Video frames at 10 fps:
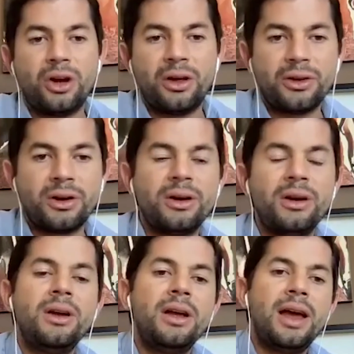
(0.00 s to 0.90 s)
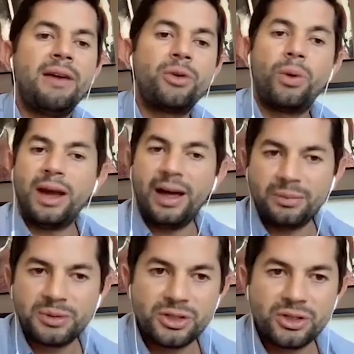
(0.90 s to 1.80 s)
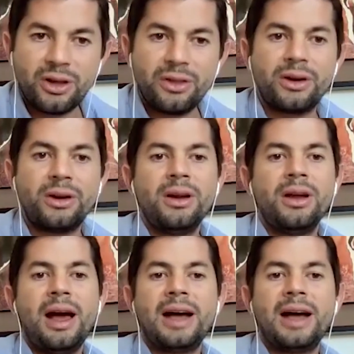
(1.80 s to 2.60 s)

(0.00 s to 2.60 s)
other, everyone helps each other.